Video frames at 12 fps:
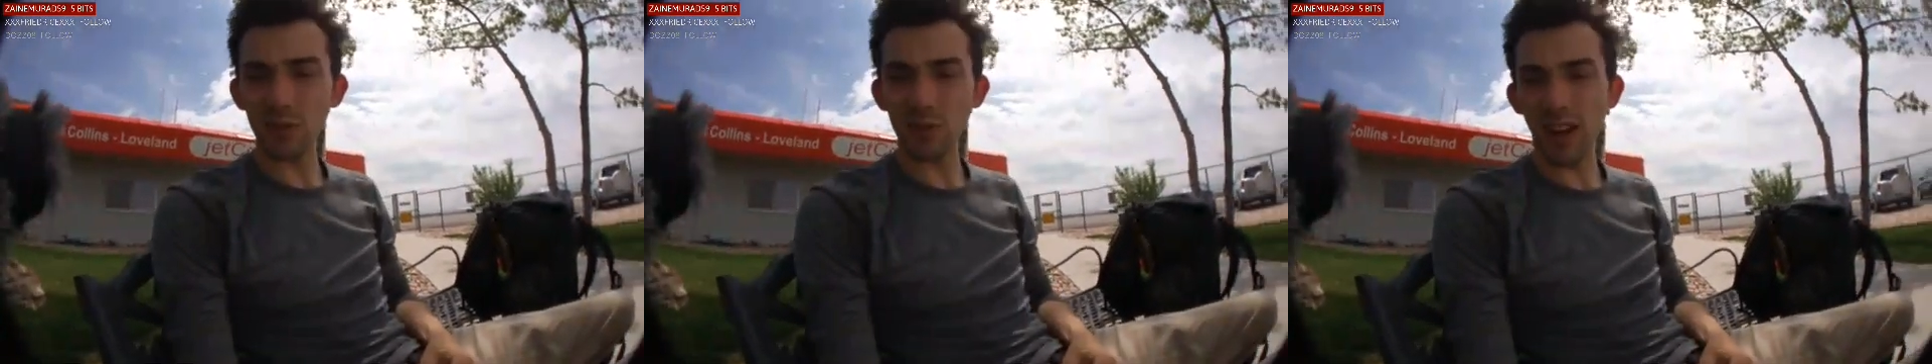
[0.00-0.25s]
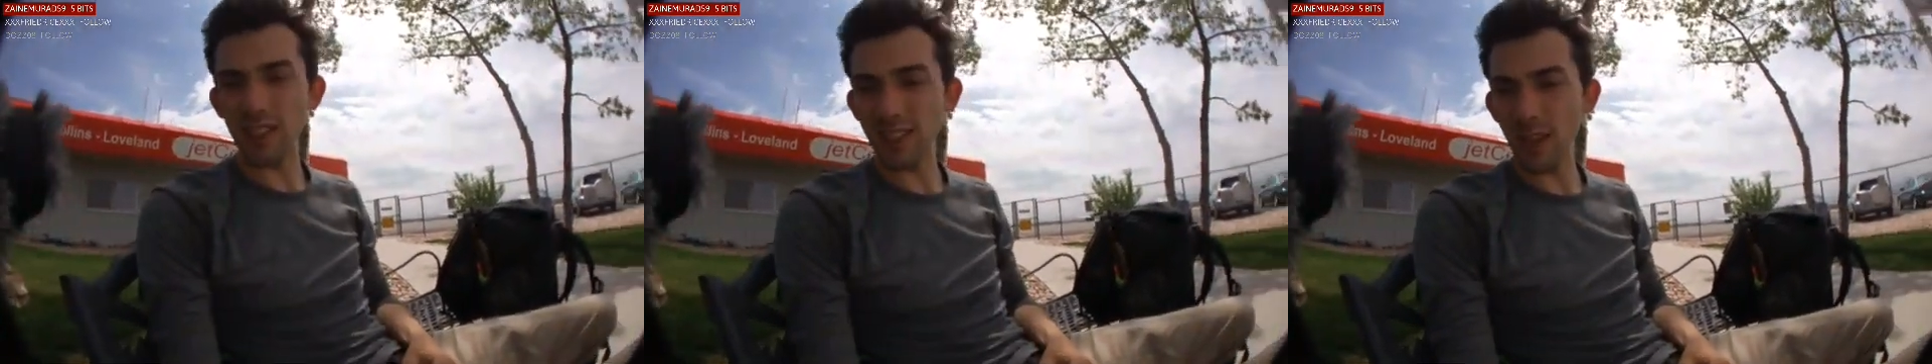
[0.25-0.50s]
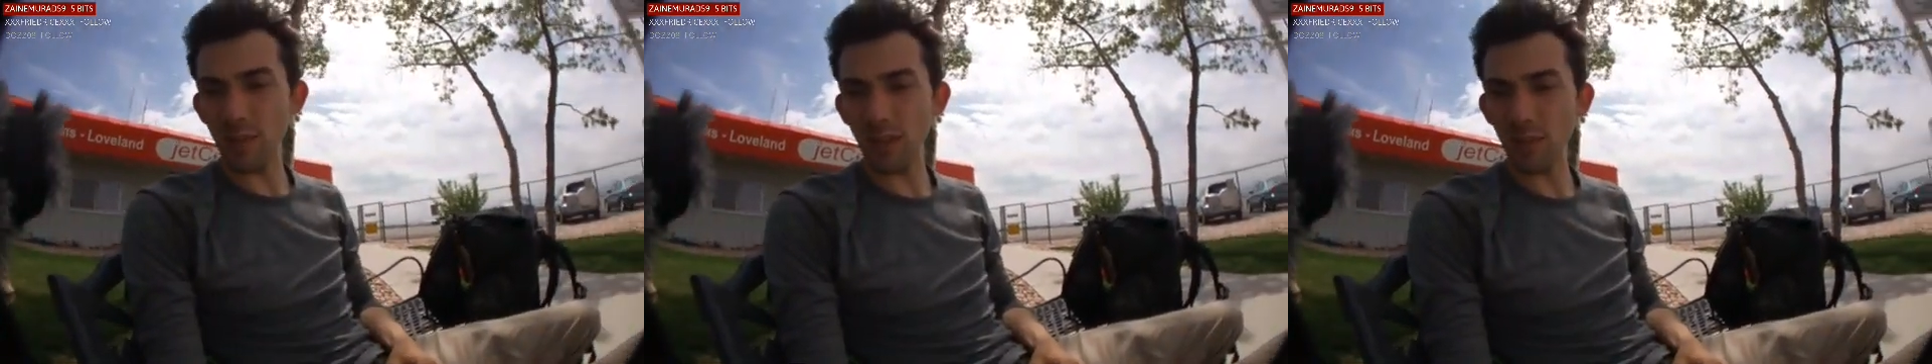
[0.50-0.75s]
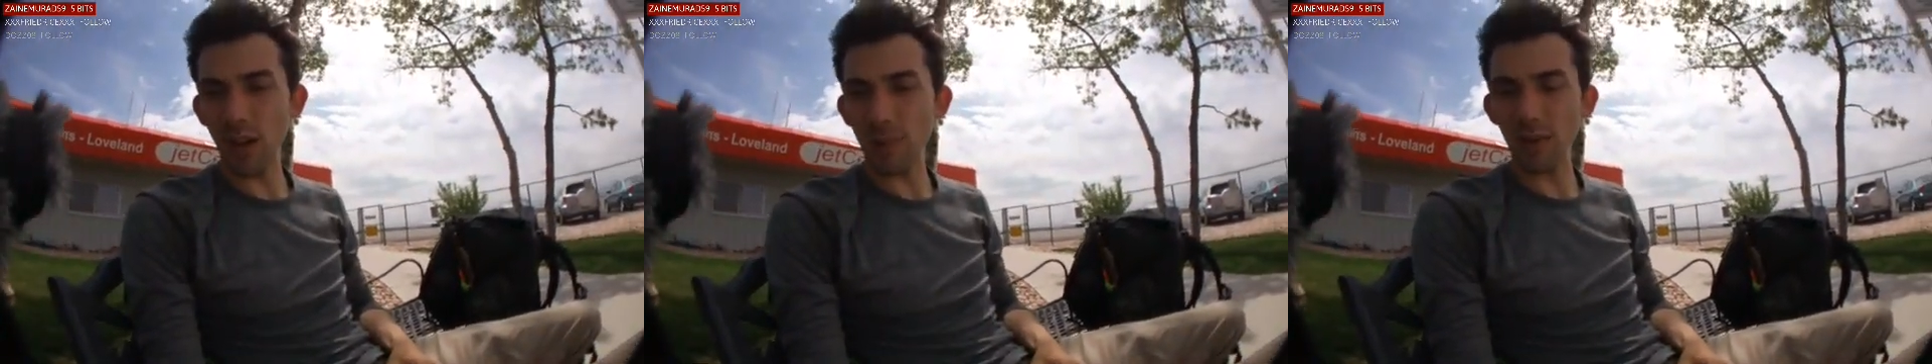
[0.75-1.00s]
Those are guys that
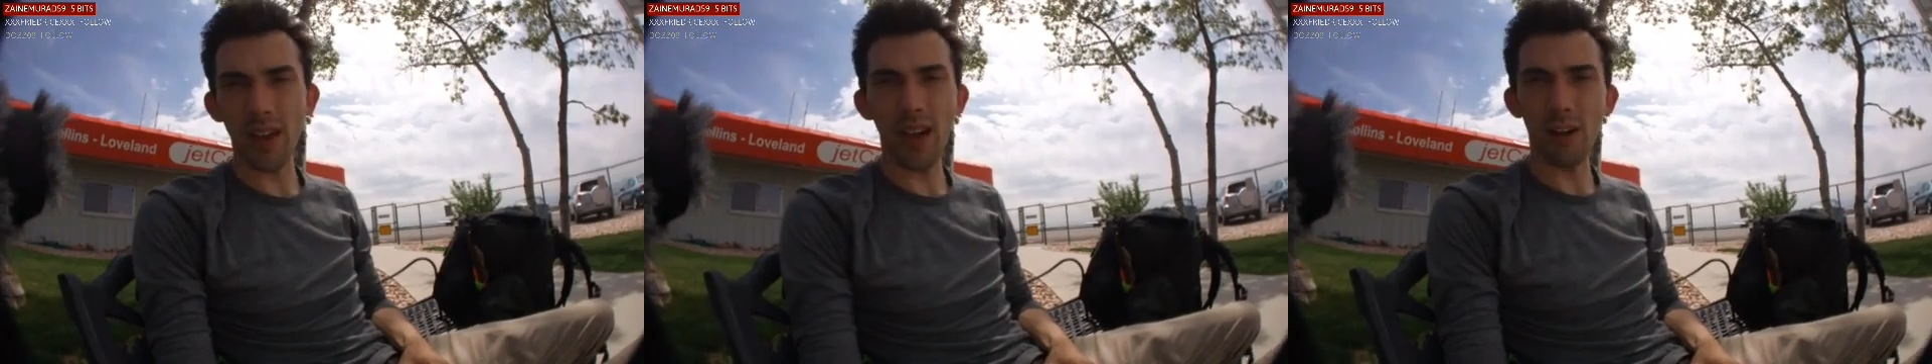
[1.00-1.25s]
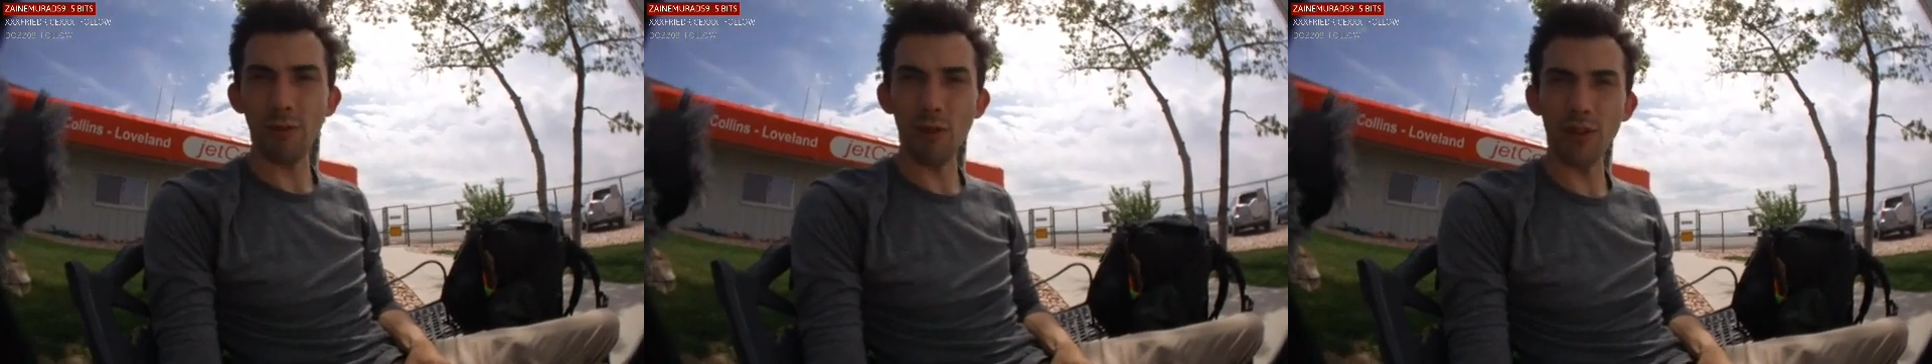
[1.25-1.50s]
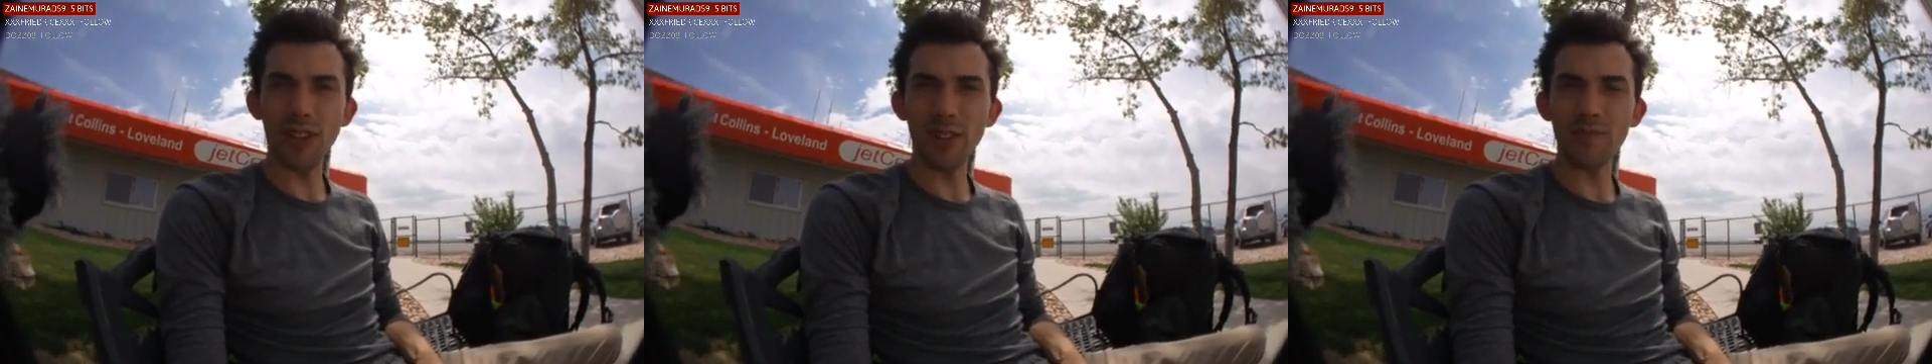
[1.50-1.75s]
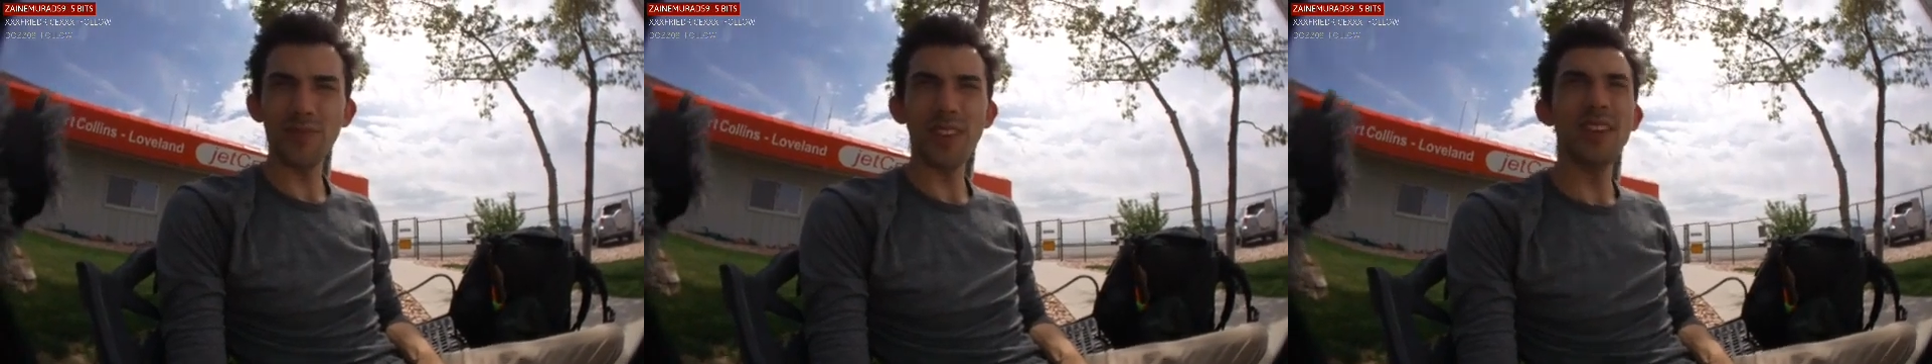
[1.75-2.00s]
picked me up in California.